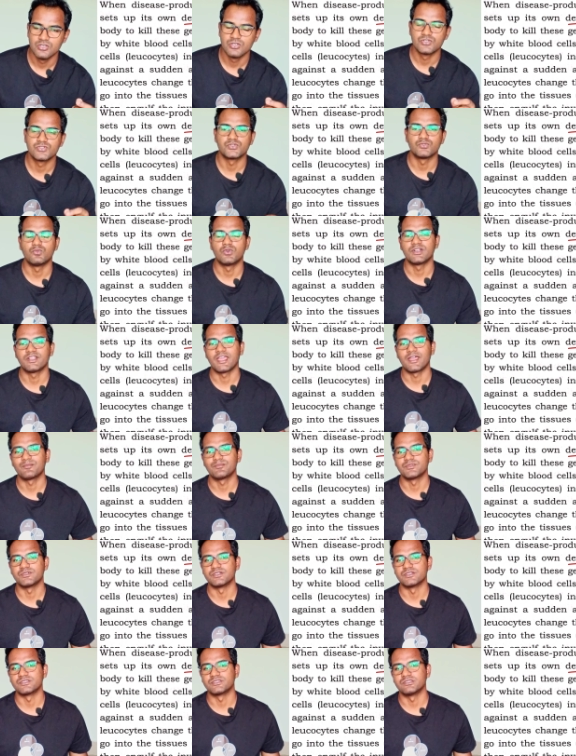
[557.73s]
So what
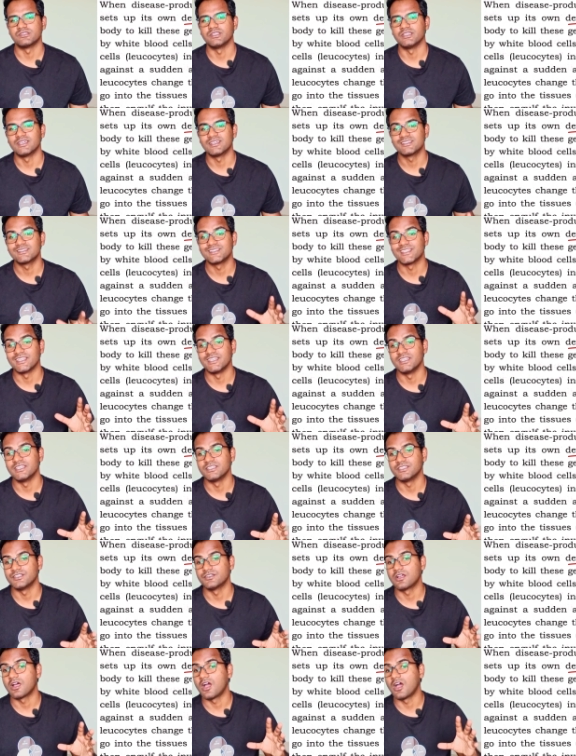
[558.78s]
happens? They are sending
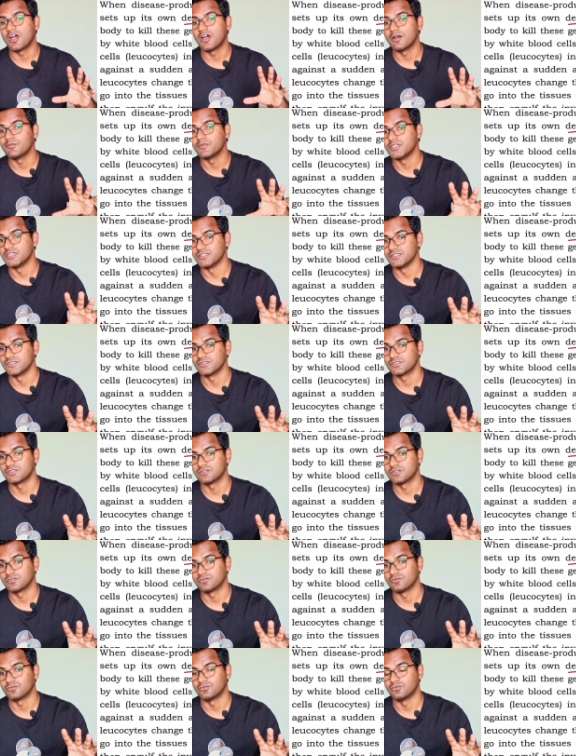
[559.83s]
their armies.
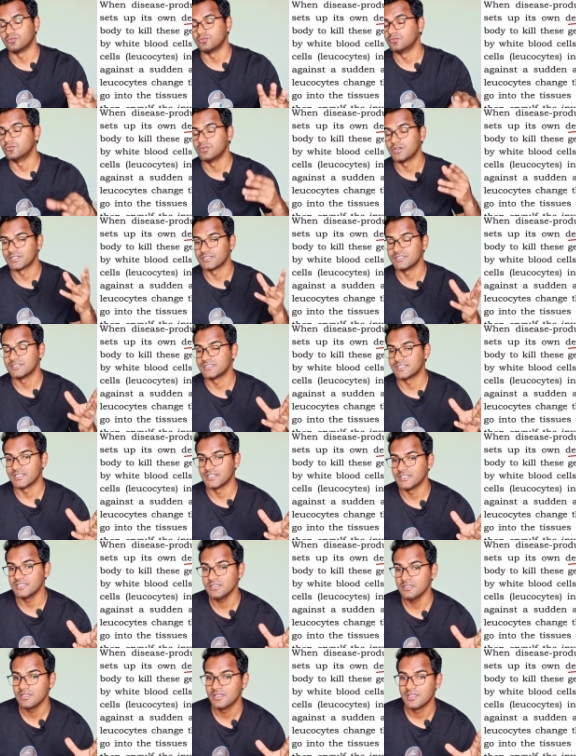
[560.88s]
Who are they
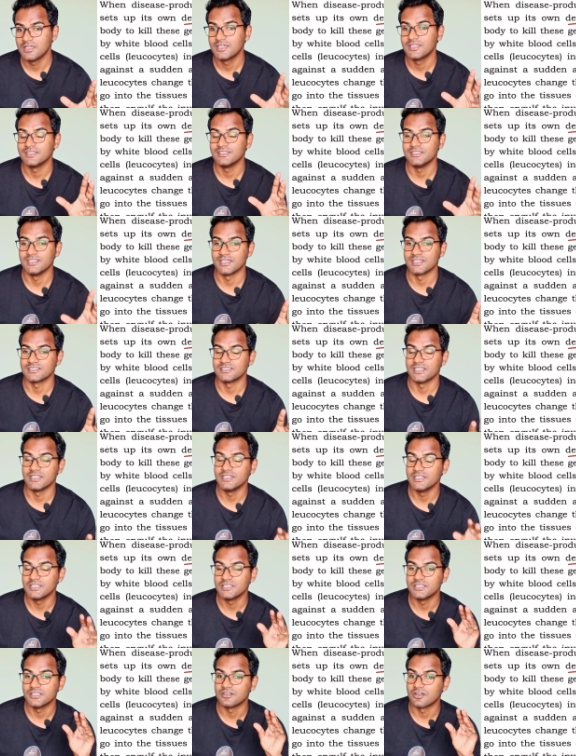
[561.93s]
sending? They are
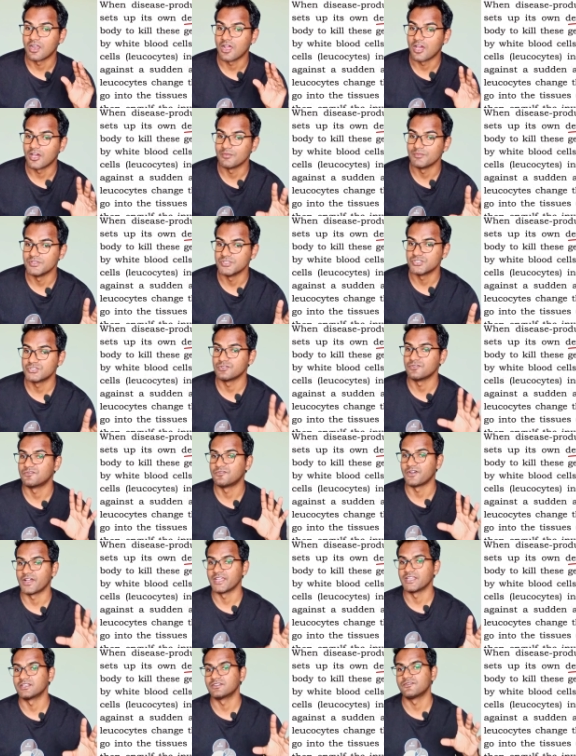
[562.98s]
sending their armies to
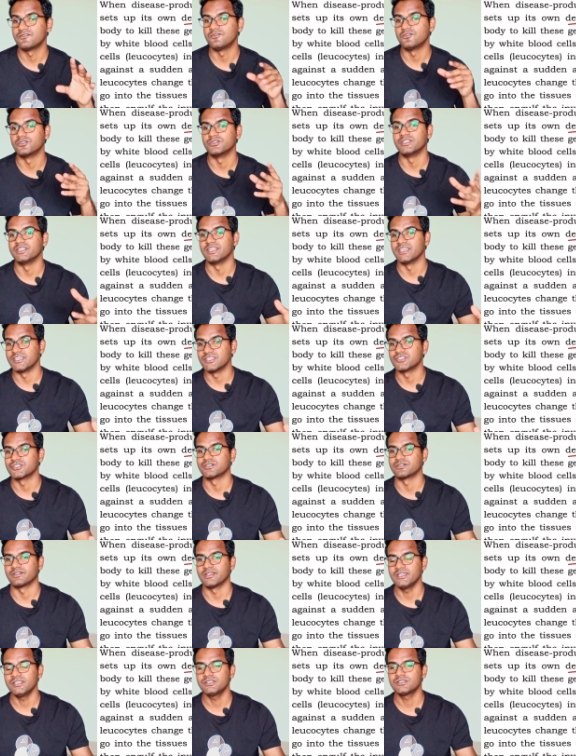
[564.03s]
fight for the
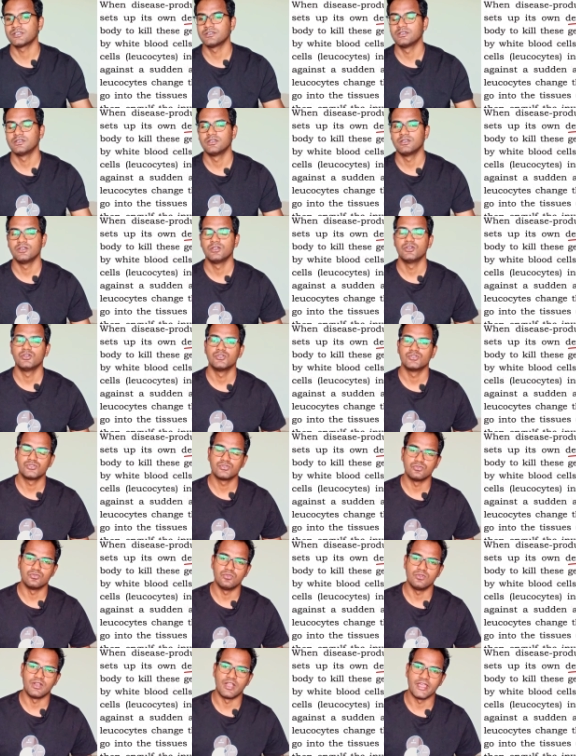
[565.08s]
nation, right?
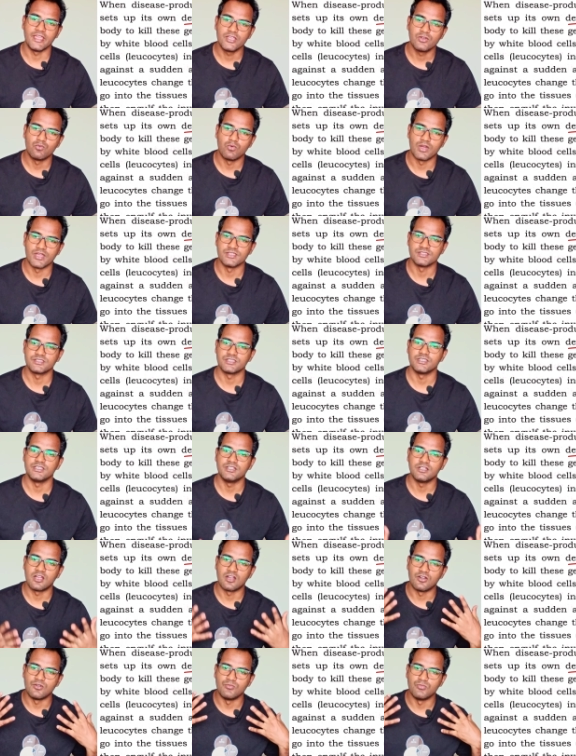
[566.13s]
So likewise, in
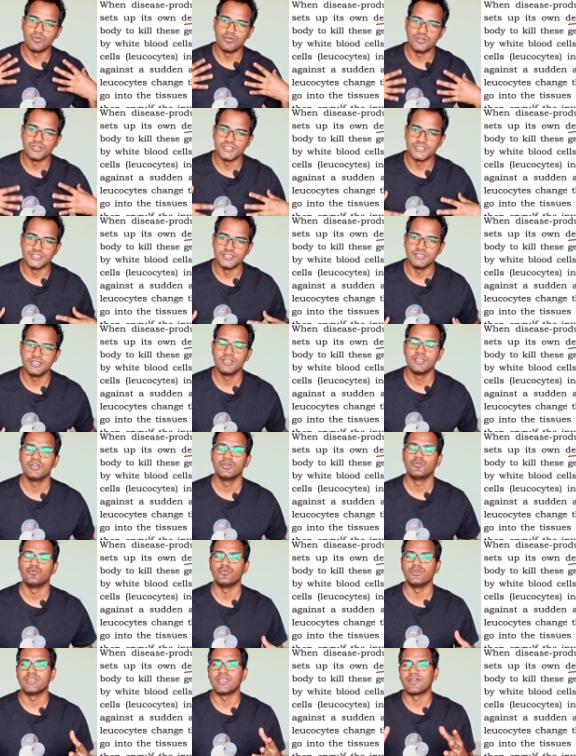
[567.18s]
our body
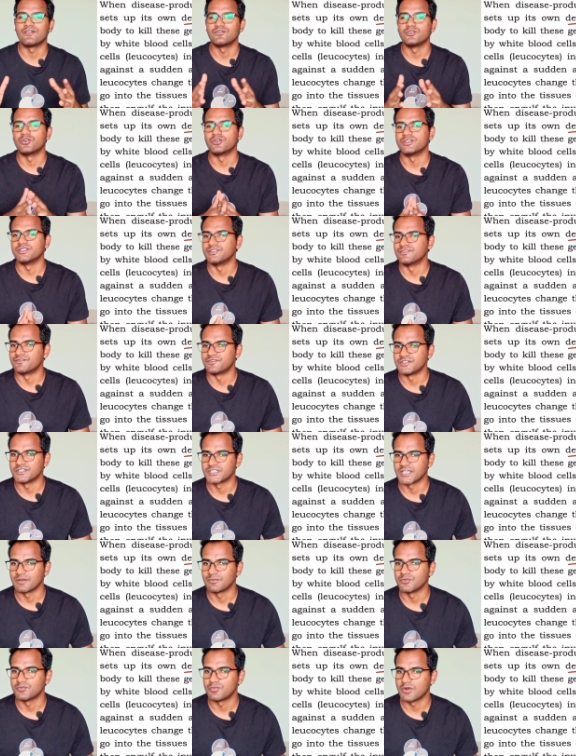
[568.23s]
we have got different
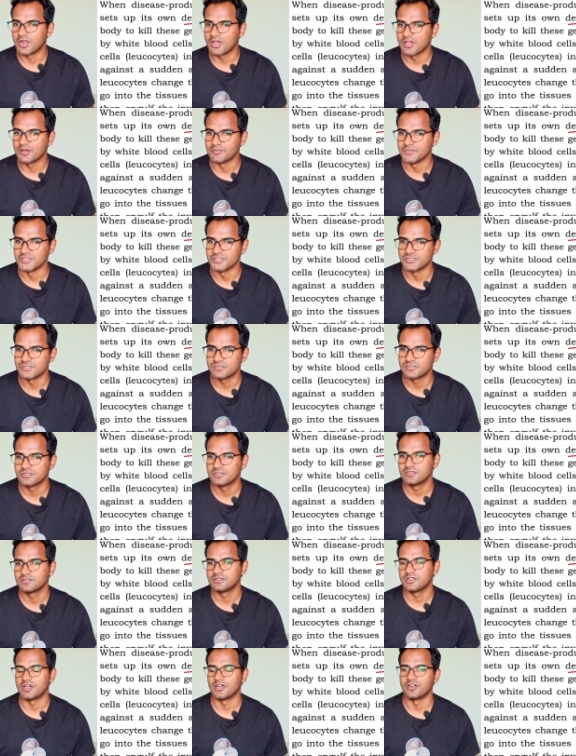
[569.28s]
type of armies.
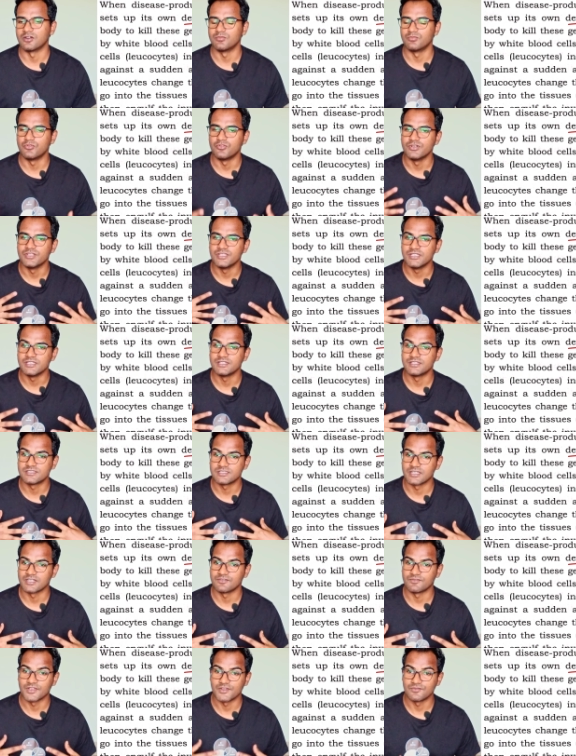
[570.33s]
Our body
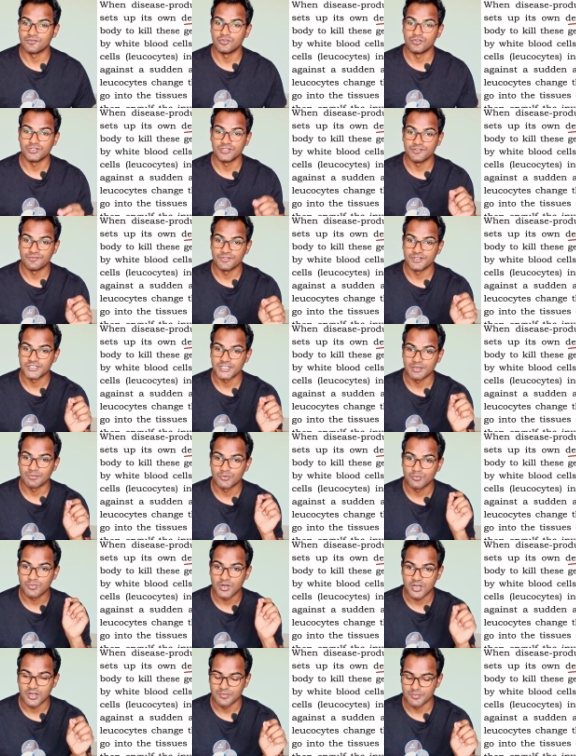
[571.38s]
itself have got different type of
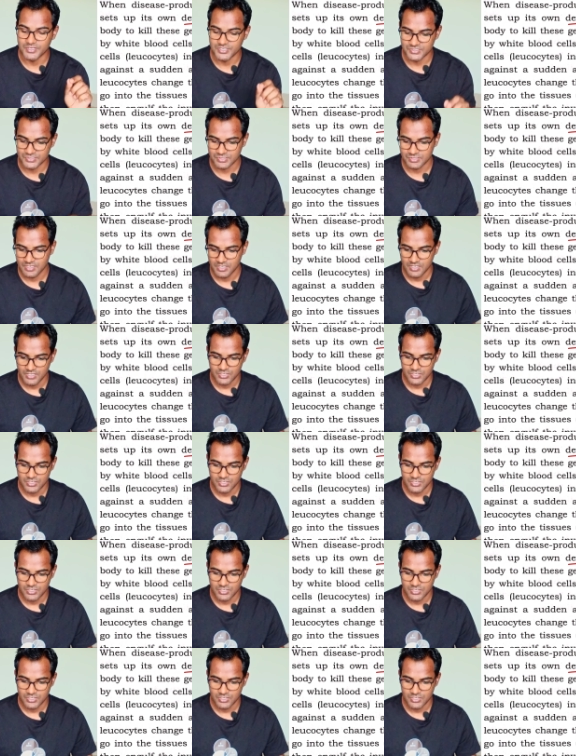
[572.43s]
armies.